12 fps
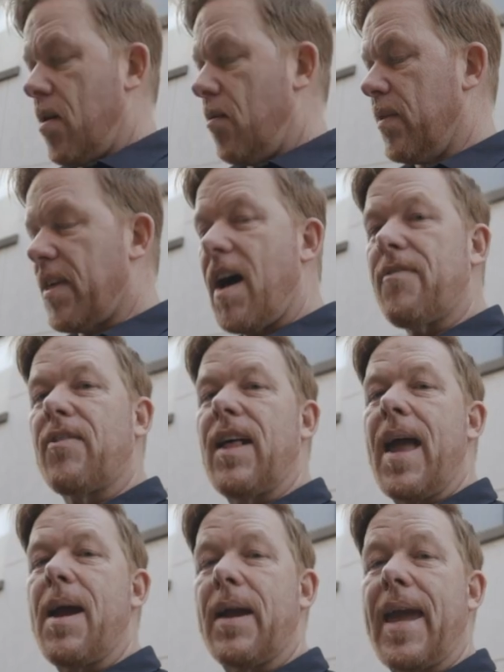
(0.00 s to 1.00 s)
with
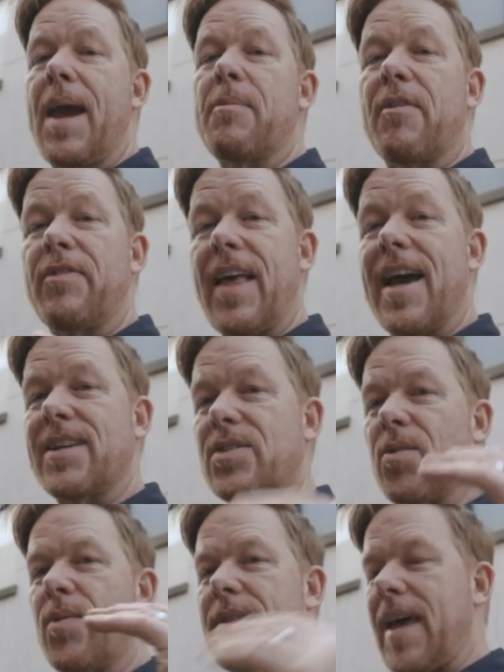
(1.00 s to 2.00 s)
off-camera
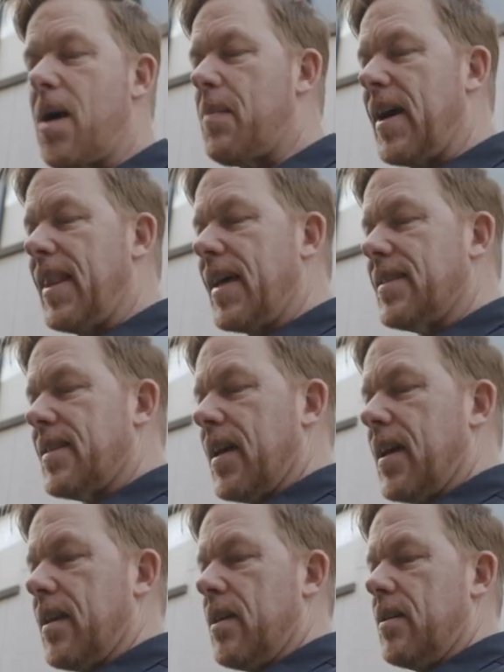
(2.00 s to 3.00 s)
flash without my light
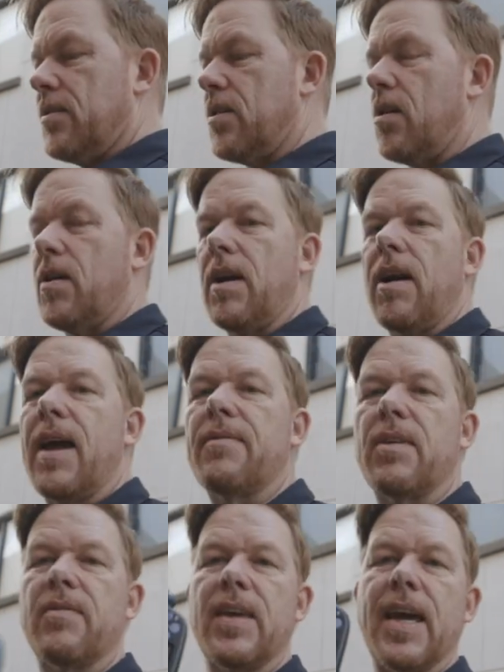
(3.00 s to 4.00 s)
stand. So here I
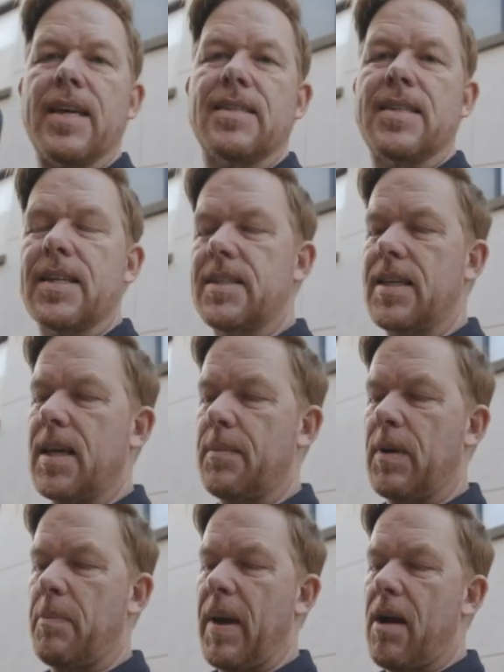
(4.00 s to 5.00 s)
have the V860,
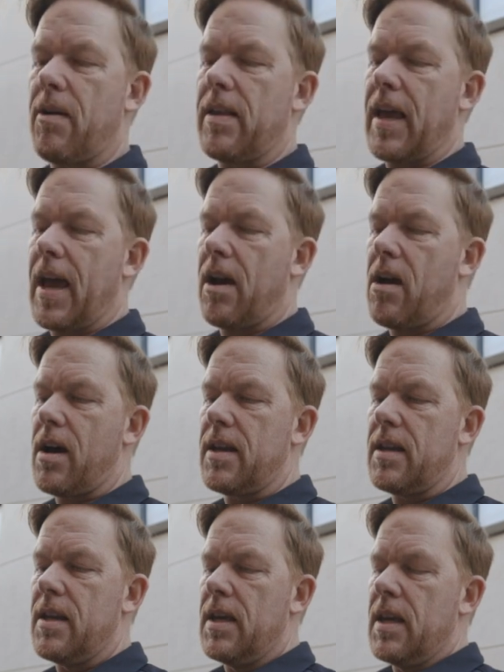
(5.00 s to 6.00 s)
I'm gonna power that
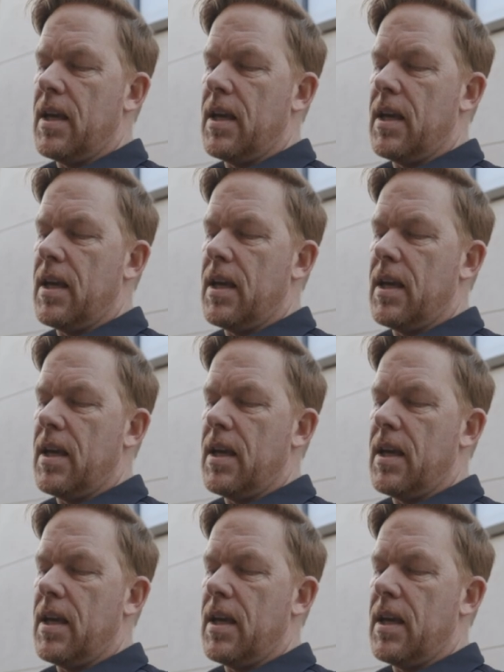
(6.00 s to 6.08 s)
on.